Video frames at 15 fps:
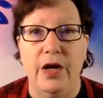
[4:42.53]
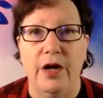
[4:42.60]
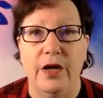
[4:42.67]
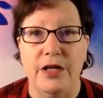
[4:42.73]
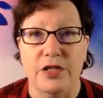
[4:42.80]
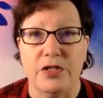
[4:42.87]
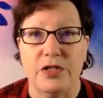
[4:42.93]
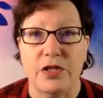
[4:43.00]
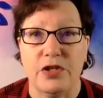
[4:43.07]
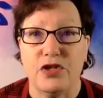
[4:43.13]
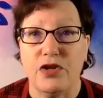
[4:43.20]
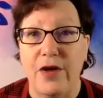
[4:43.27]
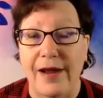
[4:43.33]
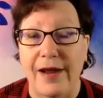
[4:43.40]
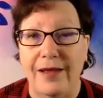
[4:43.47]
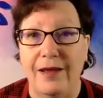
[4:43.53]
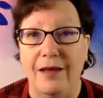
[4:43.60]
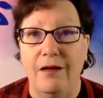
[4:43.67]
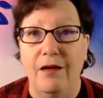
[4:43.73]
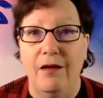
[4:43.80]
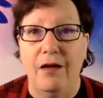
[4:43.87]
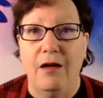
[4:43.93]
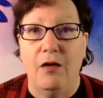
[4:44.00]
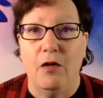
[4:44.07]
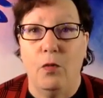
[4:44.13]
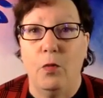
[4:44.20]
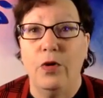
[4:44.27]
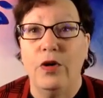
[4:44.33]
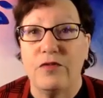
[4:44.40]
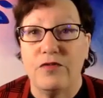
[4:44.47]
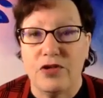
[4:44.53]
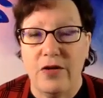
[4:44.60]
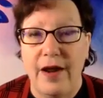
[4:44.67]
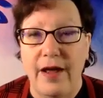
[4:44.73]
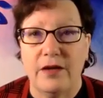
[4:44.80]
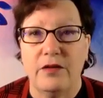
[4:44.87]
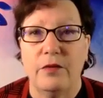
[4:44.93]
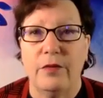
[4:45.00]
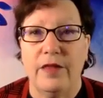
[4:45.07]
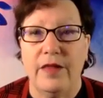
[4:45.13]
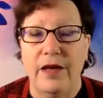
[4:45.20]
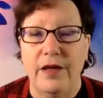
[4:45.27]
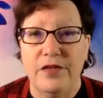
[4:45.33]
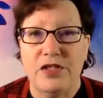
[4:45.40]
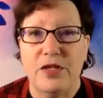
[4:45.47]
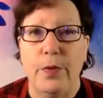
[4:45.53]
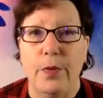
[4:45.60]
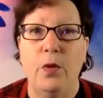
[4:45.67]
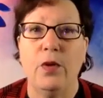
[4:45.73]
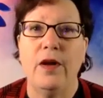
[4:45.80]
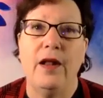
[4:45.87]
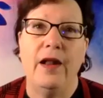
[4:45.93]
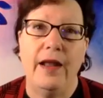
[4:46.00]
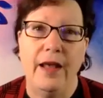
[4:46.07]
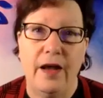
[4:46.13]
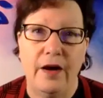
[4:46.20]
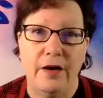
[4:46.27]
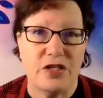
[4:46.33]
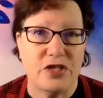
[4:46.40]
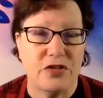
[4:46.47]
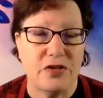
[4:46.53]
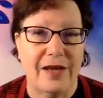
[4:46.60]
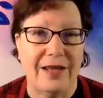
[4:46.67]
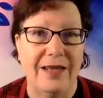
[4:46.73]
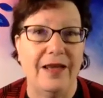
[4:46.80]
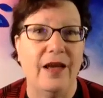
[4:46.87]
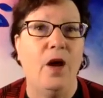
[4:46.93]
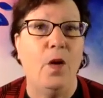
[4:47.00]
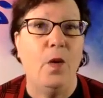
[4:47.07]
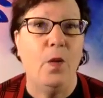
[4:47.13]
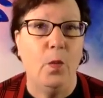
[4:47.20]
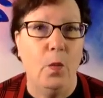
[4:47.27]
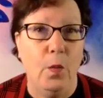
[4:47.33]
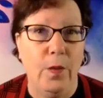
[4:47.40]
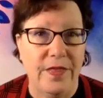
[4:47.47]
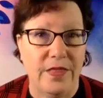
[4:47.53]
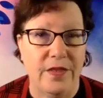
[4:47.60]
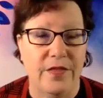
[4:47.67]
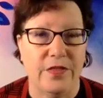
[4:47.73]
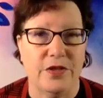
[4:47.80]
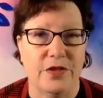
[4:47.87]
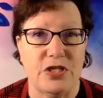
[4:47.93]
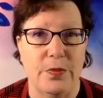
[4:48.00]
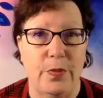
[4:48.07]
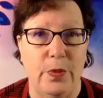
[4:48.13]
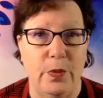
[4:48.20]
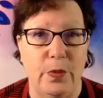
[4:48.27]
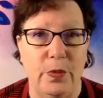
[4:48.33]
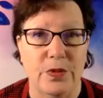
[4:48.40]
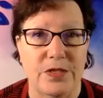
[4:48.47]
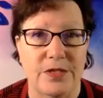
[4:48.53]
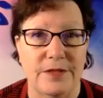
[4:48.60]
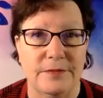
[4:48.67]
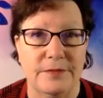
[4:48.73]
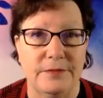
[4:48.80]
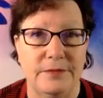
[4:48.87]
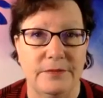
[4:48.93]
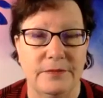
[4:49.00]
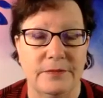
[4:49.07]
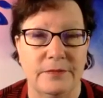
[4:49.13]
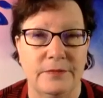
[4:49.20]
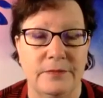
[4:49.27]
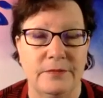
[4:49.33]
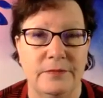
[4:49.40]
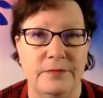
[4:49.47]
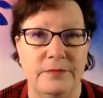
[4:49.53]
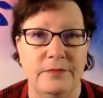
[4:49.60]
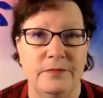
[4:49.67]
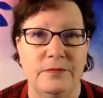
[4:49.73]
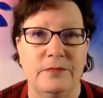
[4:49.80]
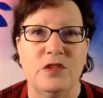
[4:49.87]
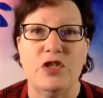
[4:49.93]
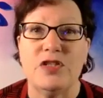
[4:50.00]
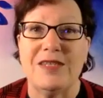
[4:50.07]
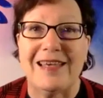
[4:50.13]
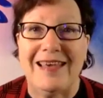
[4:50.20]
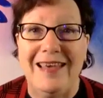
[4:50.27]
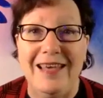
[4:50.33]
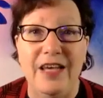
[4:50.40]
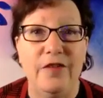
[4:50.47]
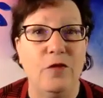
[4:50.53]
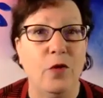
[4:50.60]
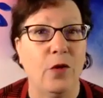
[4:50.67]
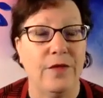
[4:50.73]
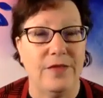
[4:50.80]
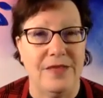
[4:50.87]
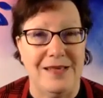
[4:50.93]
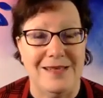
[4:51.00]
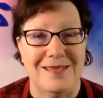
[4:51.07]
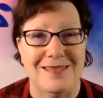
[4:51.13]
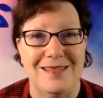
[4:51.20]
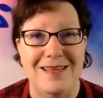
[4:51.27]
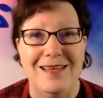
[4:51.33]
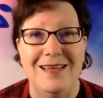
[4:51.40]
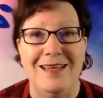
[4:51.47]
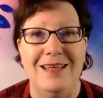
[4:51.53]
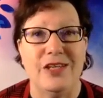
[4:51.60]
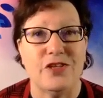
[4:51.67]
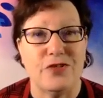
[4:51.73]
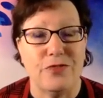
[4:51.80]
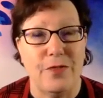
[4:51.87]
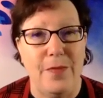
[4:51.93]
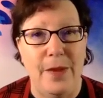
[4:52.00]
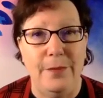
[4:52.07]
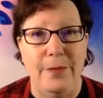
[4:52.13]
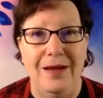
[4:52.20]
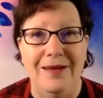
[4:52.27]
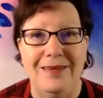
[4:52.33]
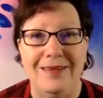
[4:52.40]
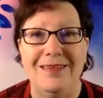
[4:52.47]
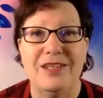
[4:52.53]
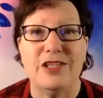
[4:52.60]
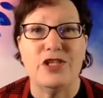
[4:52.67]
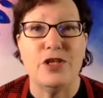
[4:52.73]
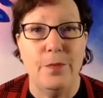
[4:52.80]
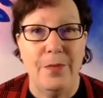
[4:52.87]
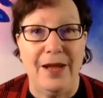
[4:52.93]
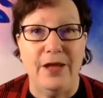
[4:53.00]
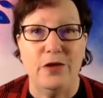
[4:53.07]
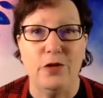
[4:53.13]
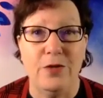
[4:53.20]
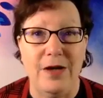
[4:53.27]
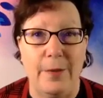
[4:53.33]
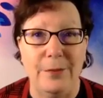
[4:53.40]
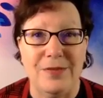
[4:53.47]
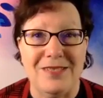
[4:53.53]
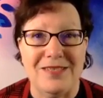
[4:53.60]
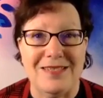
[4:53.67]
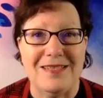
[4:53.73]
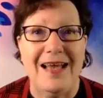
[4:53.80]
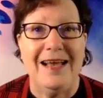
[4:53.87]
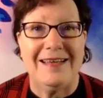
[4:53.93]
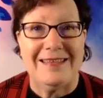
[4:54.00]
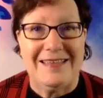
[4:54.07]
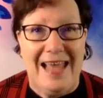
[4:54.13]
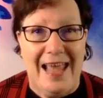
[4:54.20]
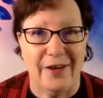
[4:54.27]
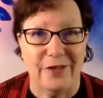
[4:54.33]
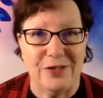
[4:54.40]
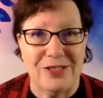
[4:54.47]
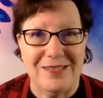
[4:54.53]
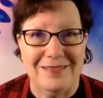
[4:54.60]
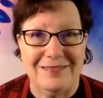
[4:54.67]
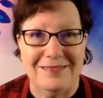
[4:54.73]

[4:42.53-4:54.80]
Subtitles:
is tracking or would have tracked without the support and how it's tracking with the support. Because the key of all of this is to remember to make your numbers count.